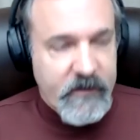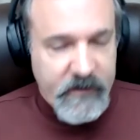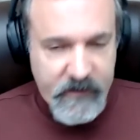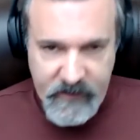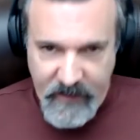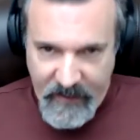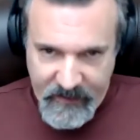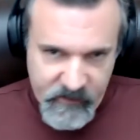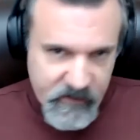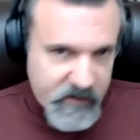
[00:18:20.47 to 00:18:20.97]

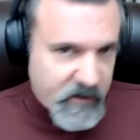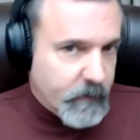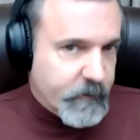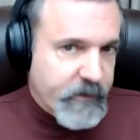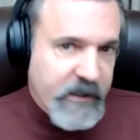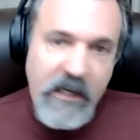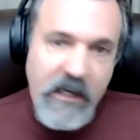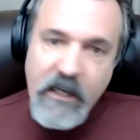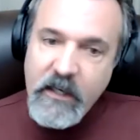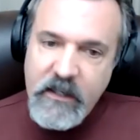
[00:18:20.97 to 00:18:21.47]
That's
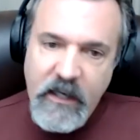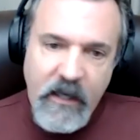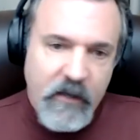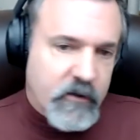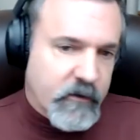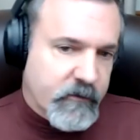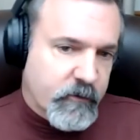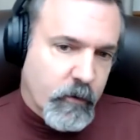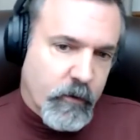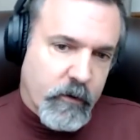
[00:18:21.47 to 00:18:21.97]
something it can't
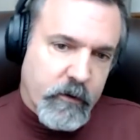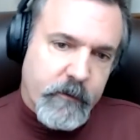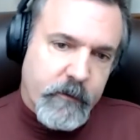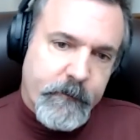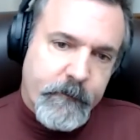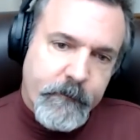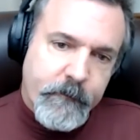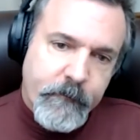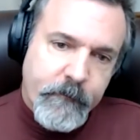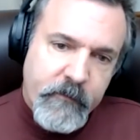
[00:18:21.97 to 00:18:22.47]
afford.
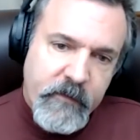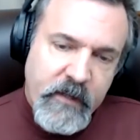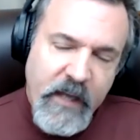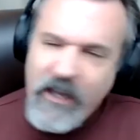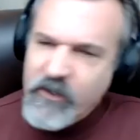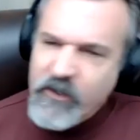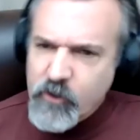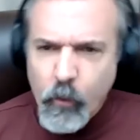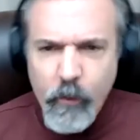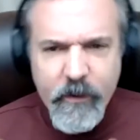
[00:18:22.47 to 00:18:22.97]

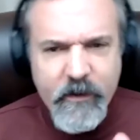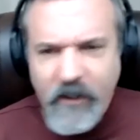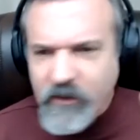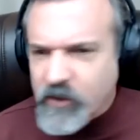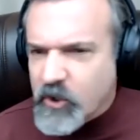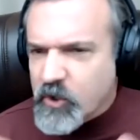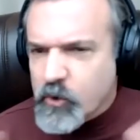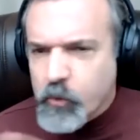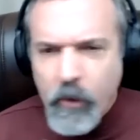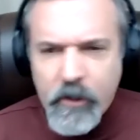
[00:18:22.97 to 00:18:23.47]
And so we got
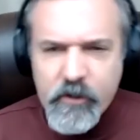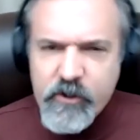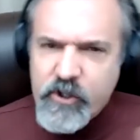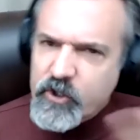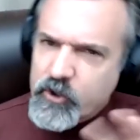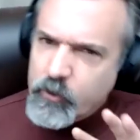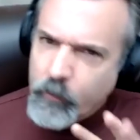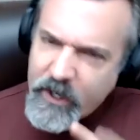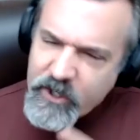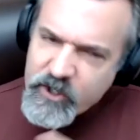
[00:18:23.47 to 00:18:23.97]
this weird
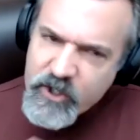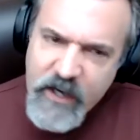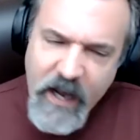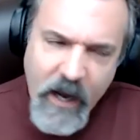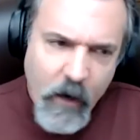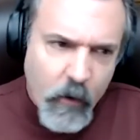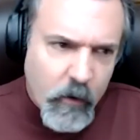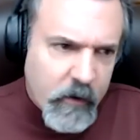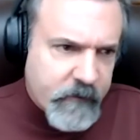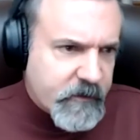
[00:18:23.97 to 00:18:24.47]
situation
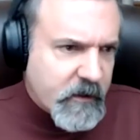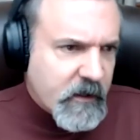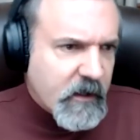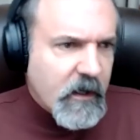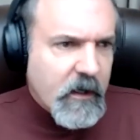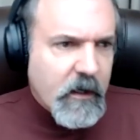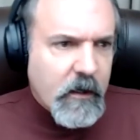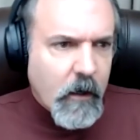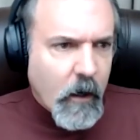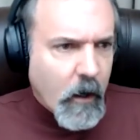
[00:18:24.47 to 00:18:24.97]
now
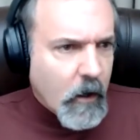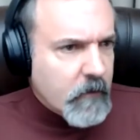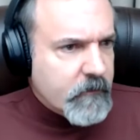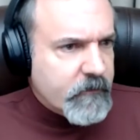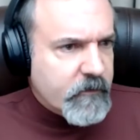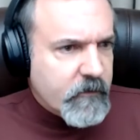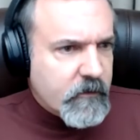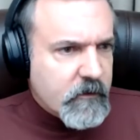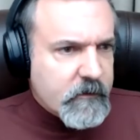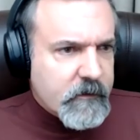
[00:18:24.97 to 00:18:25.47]

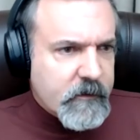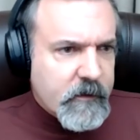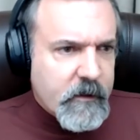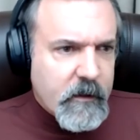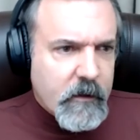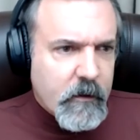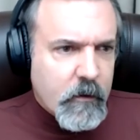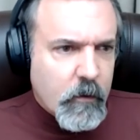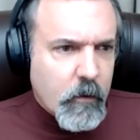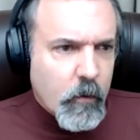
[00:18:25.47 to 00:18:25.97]
of
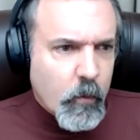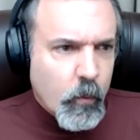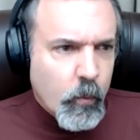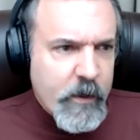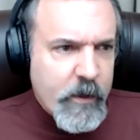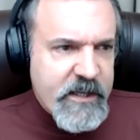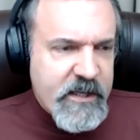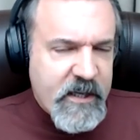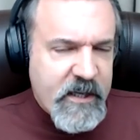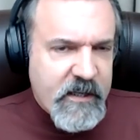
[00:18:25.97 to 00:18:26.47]

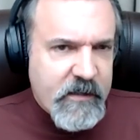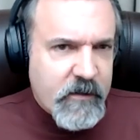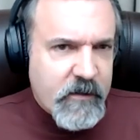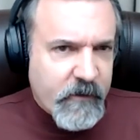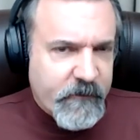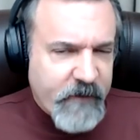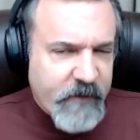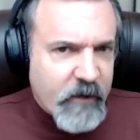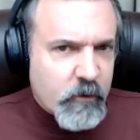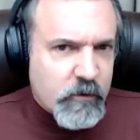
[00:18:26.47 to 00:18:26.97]
the
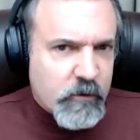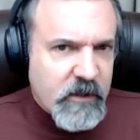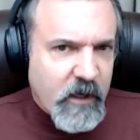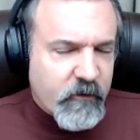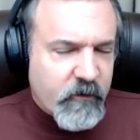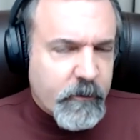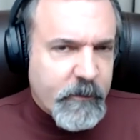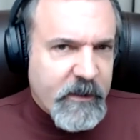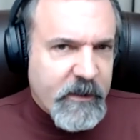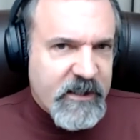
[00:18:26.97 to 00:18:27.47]
federal
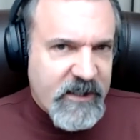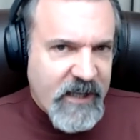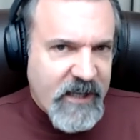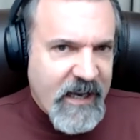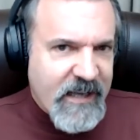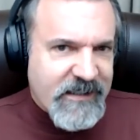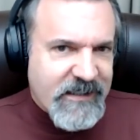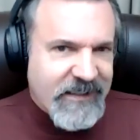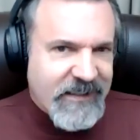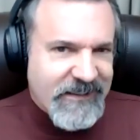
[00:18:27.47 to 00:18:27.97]
government
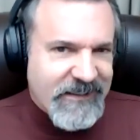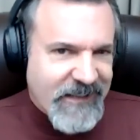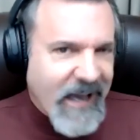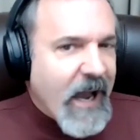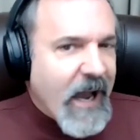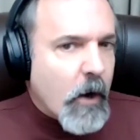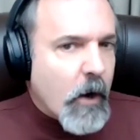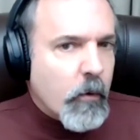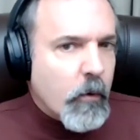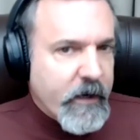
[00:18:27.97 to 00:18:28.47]
can't
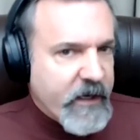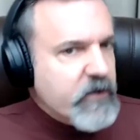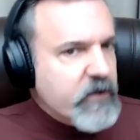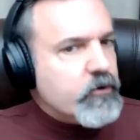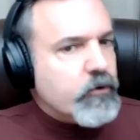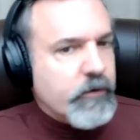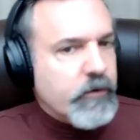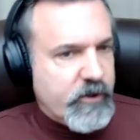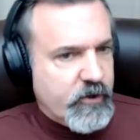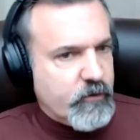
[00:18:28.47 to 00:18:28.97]
allow
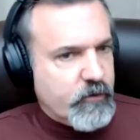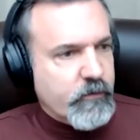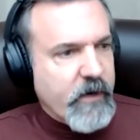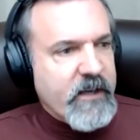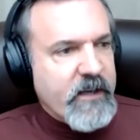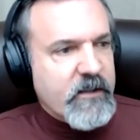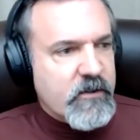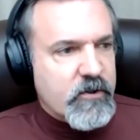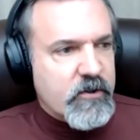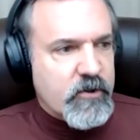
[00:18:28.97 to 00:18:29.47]
interest
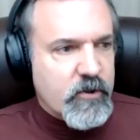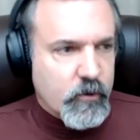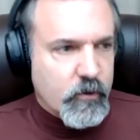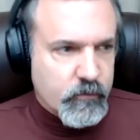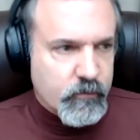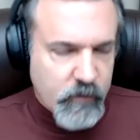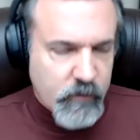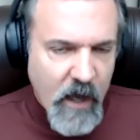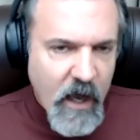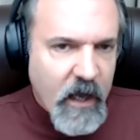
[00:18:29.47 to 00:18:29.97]
rates to
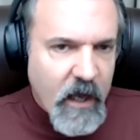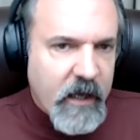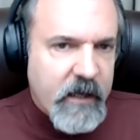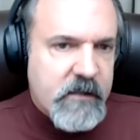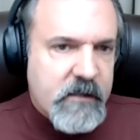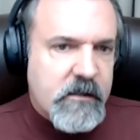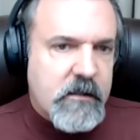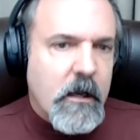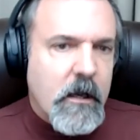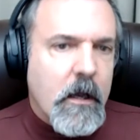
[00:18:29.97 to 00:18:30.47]

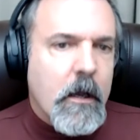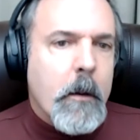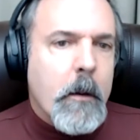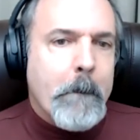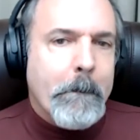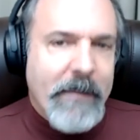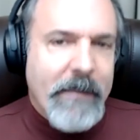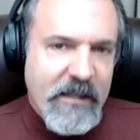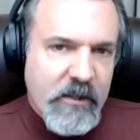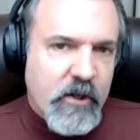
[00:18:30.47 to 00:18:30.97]
rise
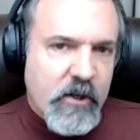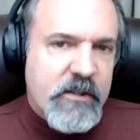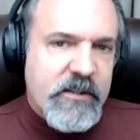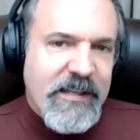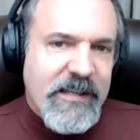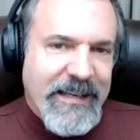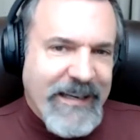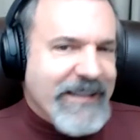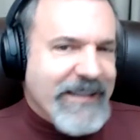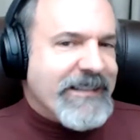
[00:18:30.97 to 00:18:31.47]

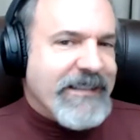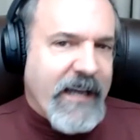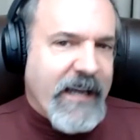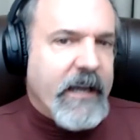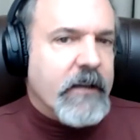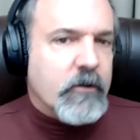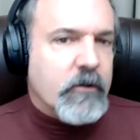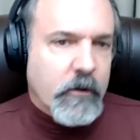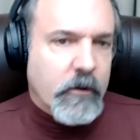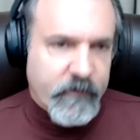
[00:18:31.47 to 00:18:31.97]
because it
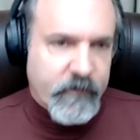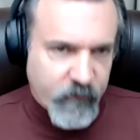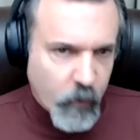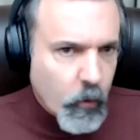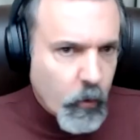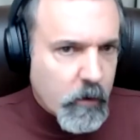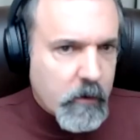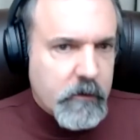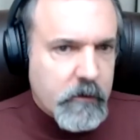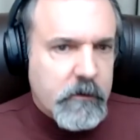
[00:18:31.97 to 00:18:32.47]
can't
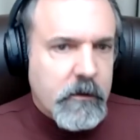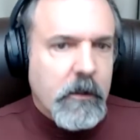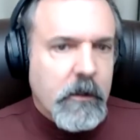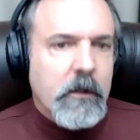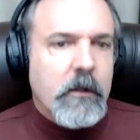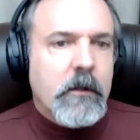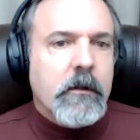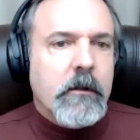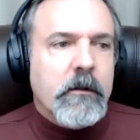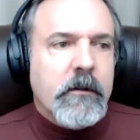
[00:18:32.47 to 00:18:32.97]
afford
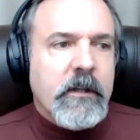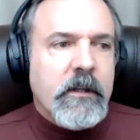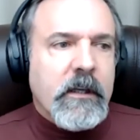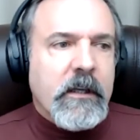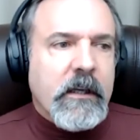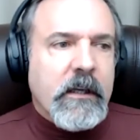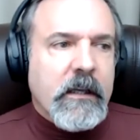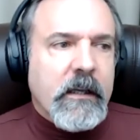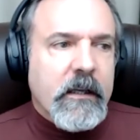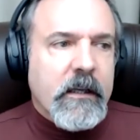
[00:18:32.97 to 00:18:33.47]

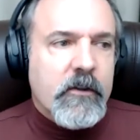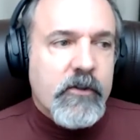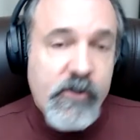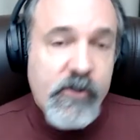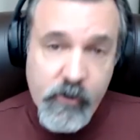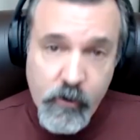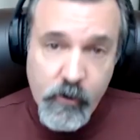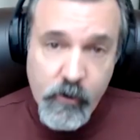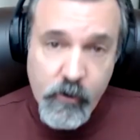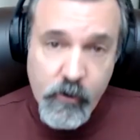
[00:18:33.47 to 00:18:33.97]
the
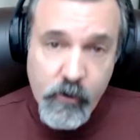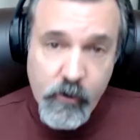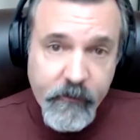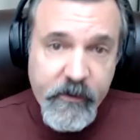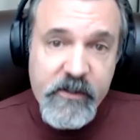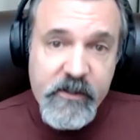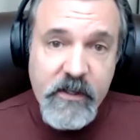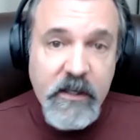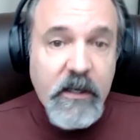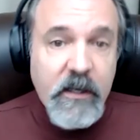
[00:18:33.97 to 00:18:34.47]

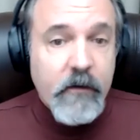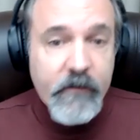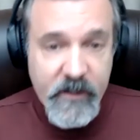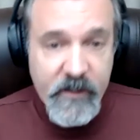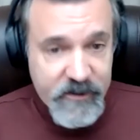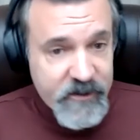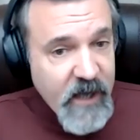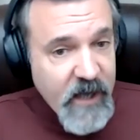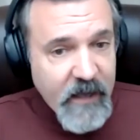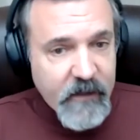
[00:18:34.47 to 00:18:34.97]
servicing of the
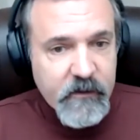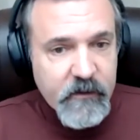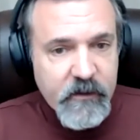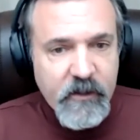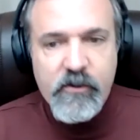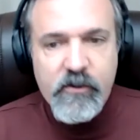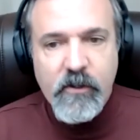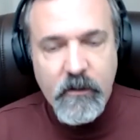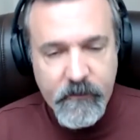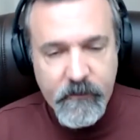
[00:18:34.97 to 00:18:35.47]
debt
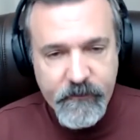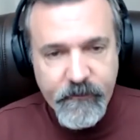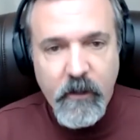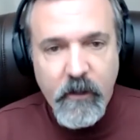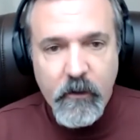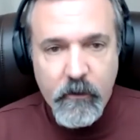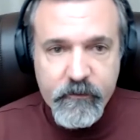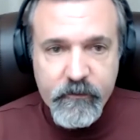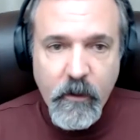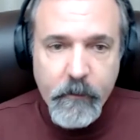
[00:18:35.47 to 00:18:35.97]
that's going to
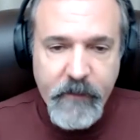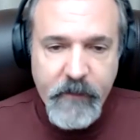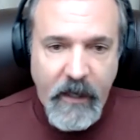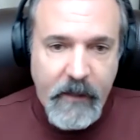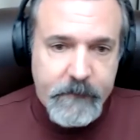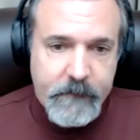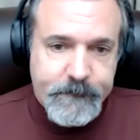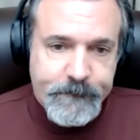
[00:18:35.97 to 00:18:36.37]
follow from that.